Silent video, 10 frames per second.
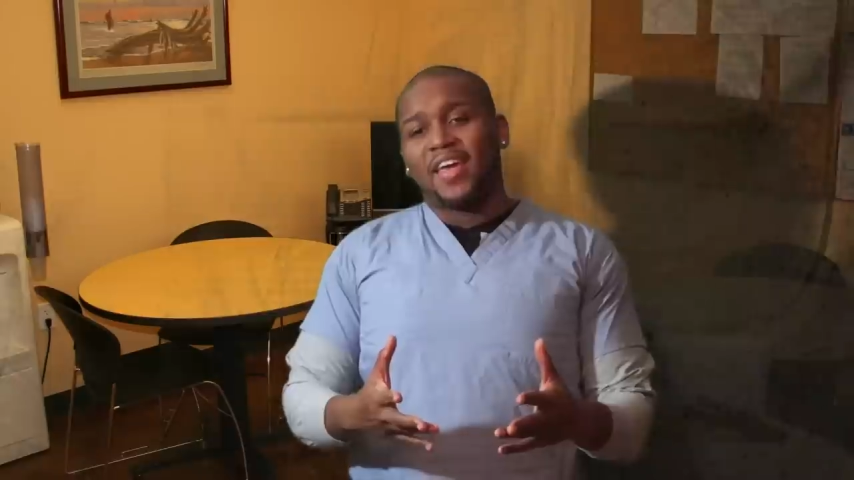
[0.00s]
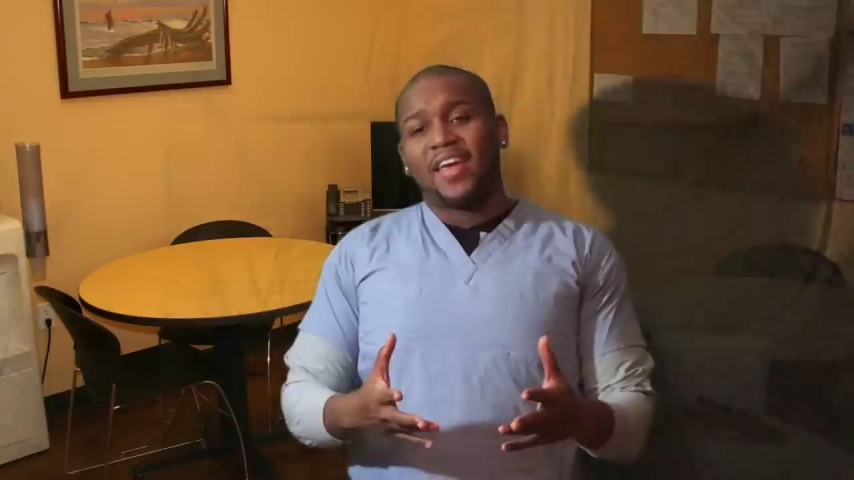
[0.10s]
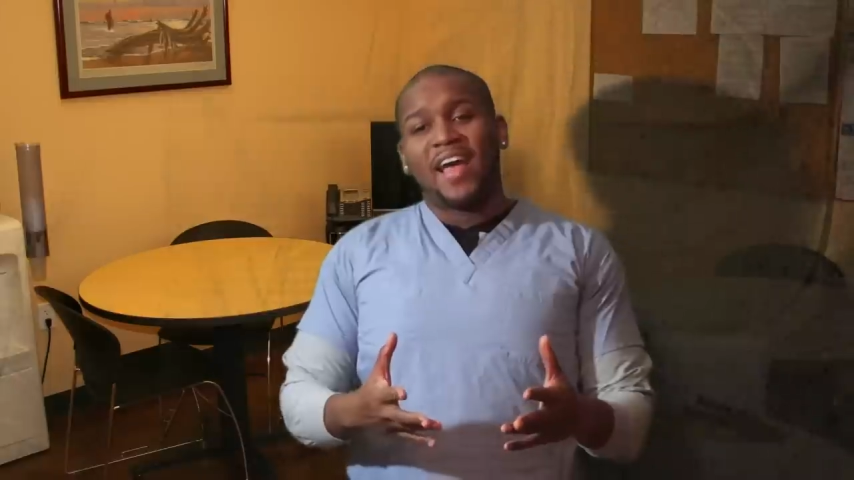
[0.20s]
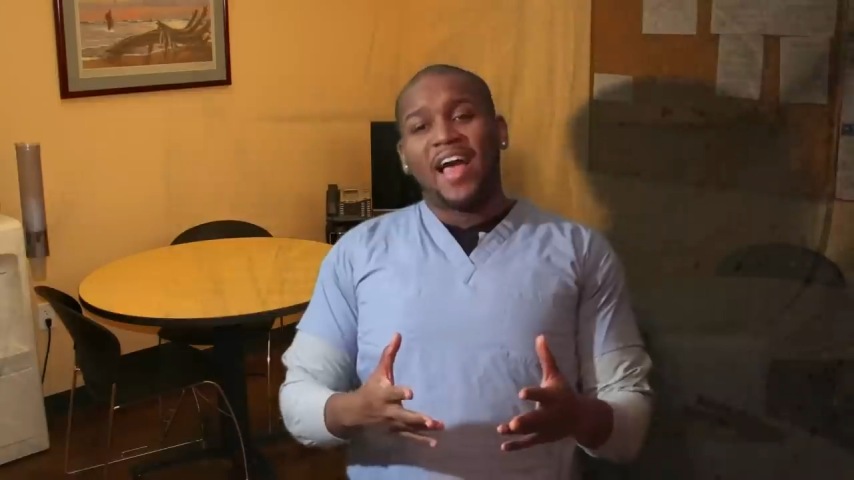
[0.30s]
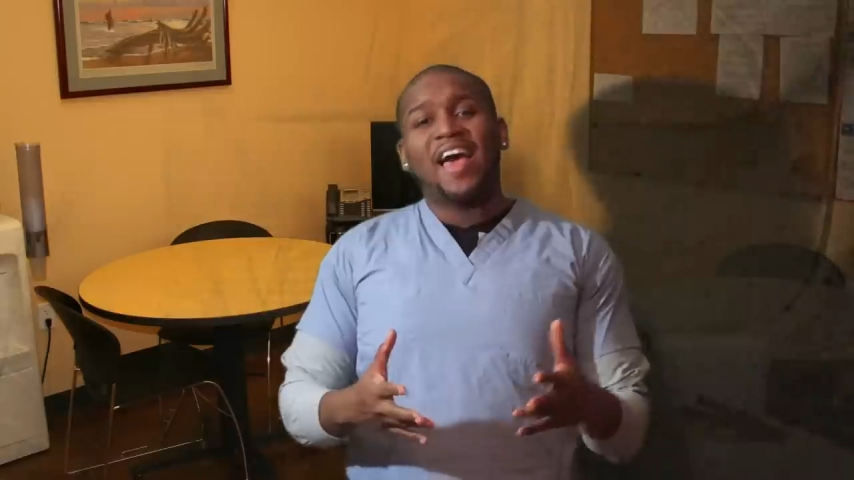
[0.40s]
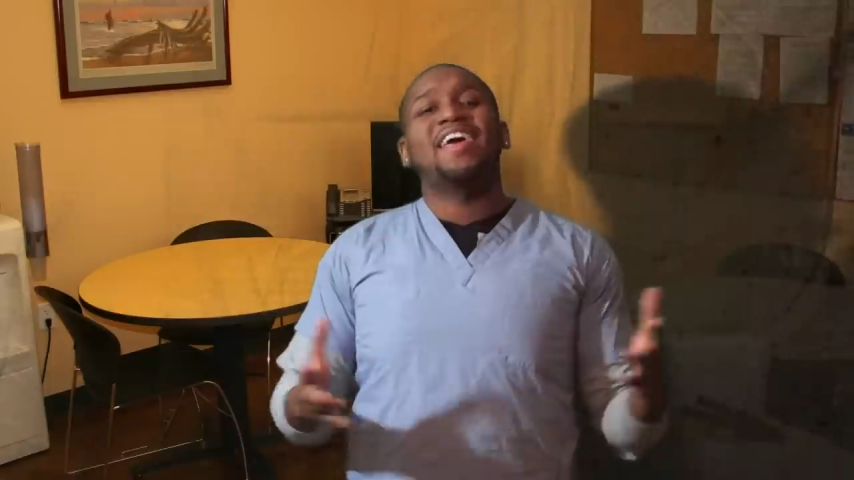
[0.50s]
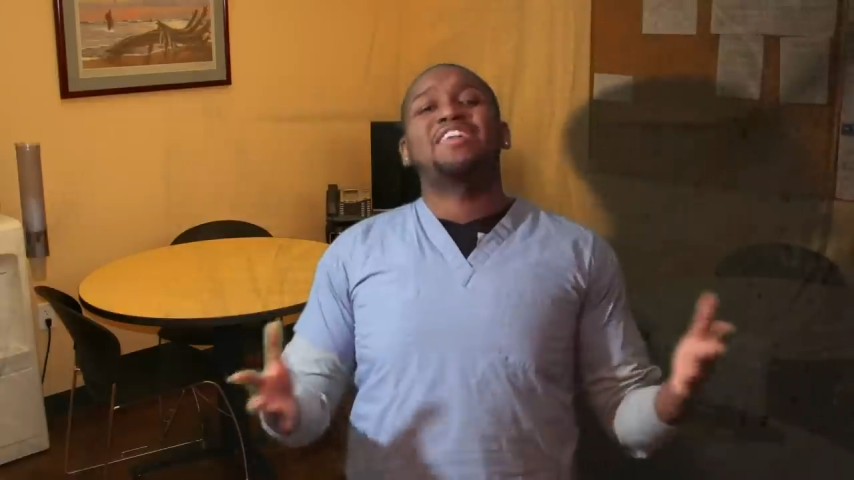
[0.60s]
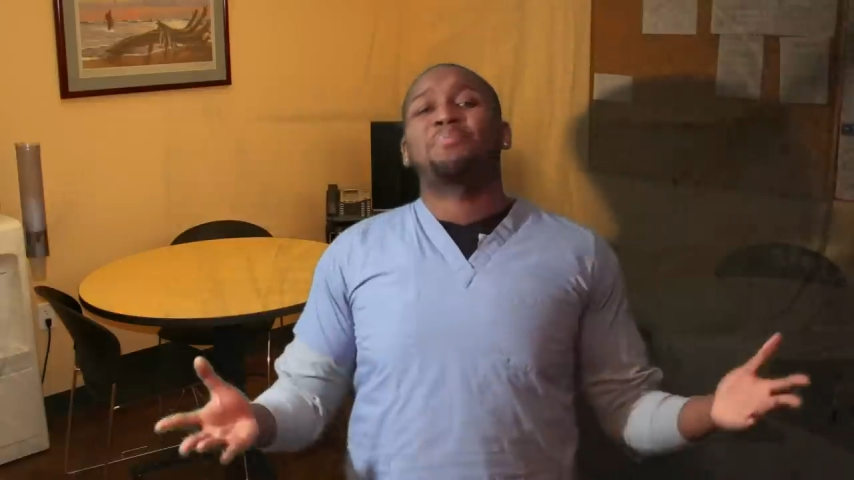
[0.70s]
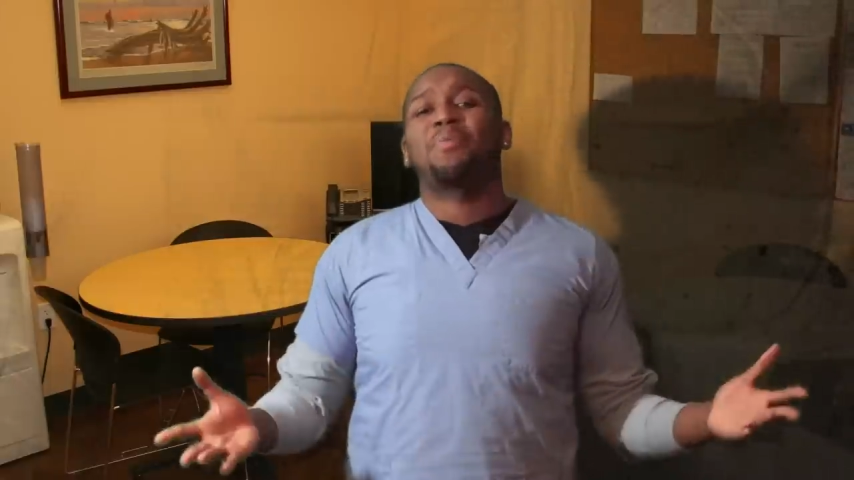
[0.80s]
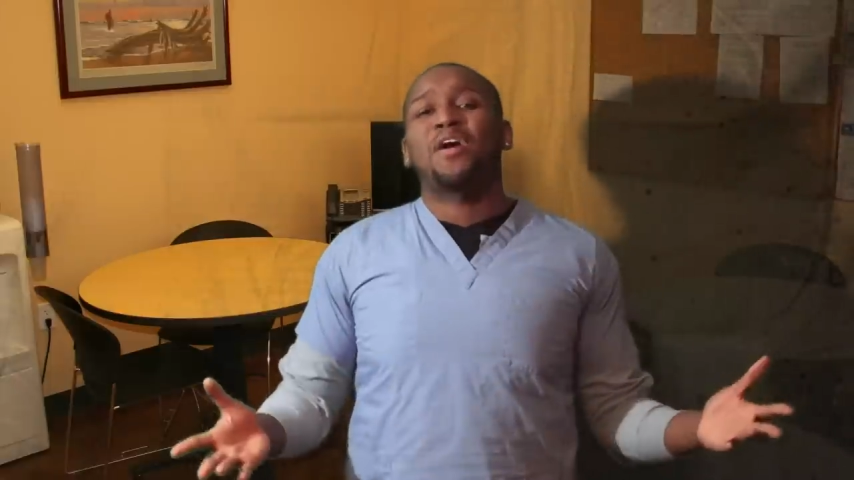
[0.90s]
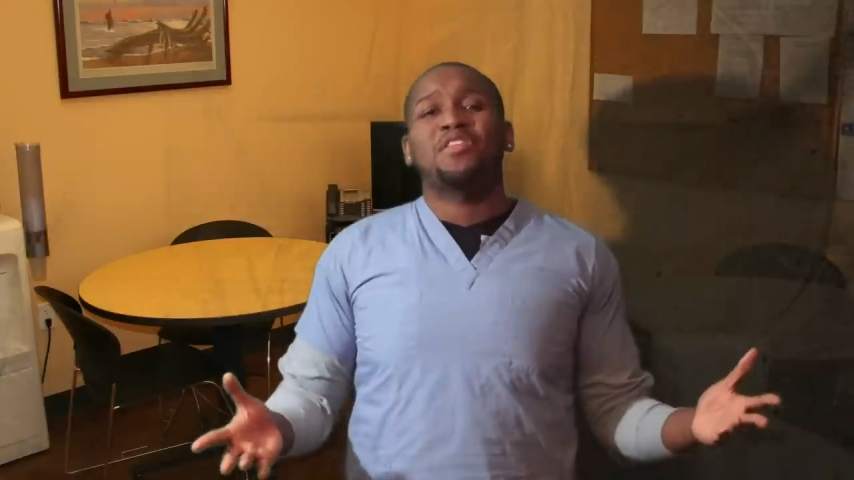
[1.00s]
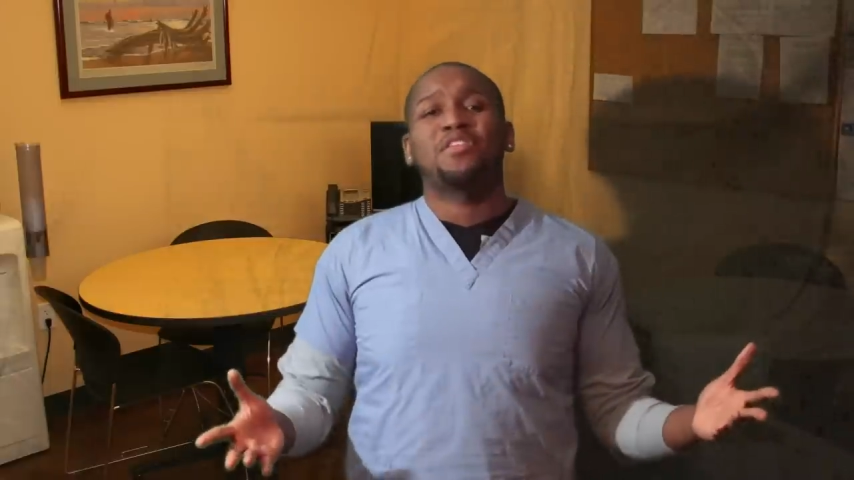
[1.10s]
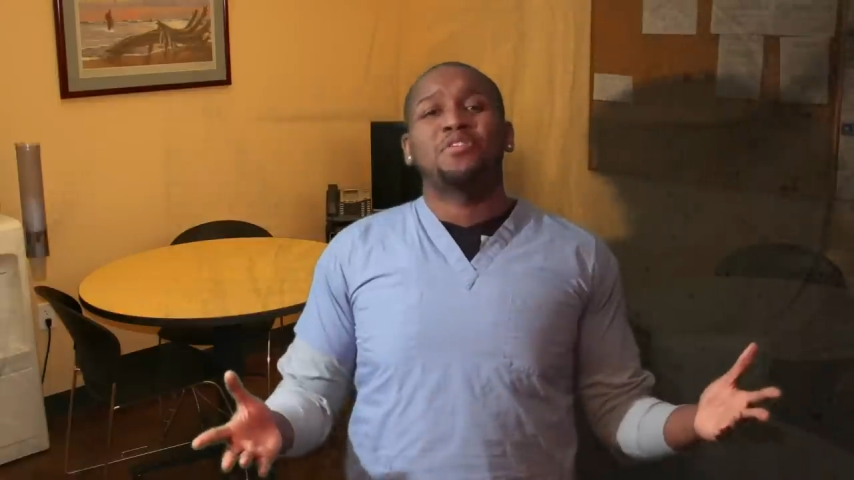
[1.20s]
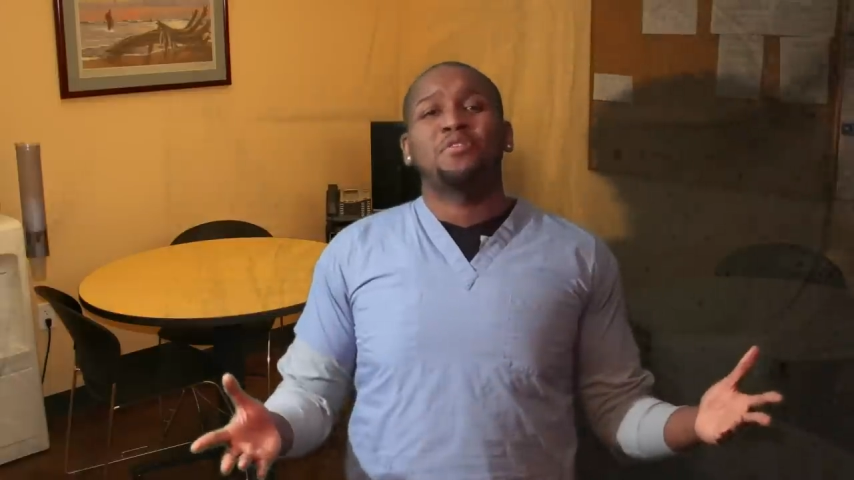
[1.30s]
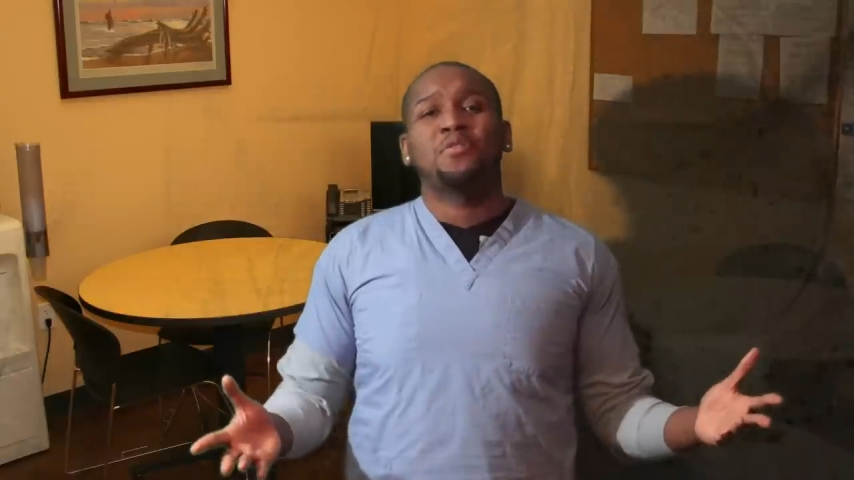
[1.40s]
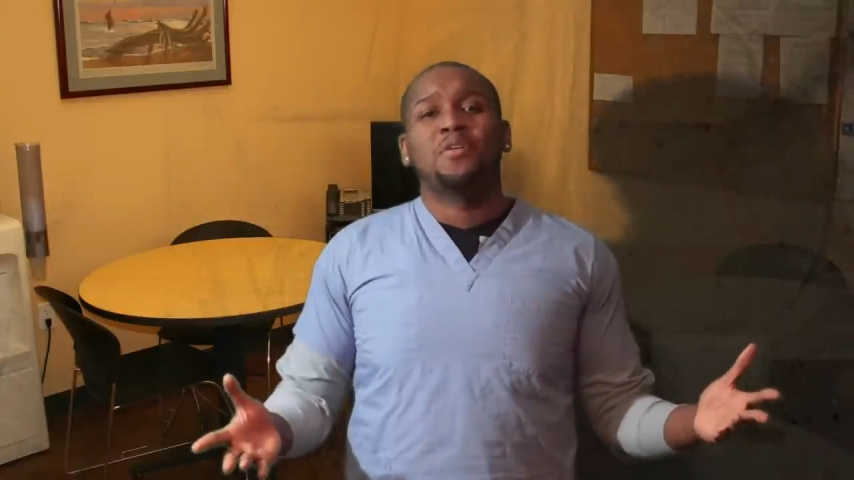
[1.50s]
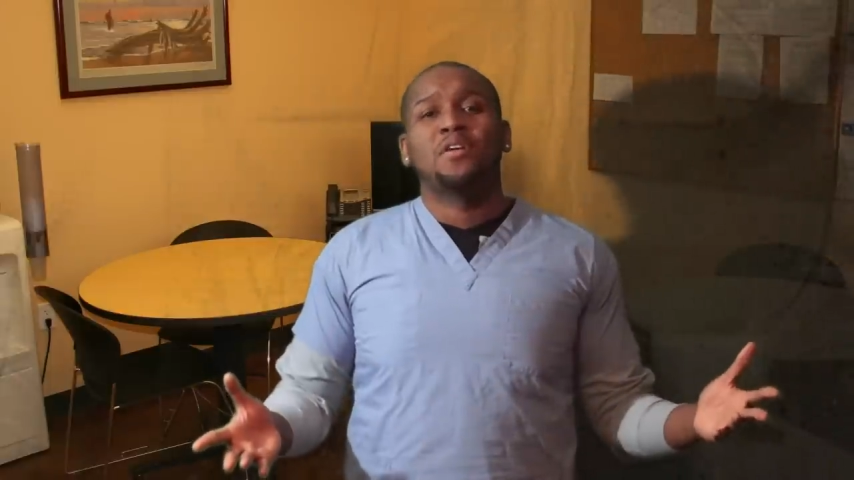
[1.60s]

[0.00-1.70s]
Hey, I hate to bother you,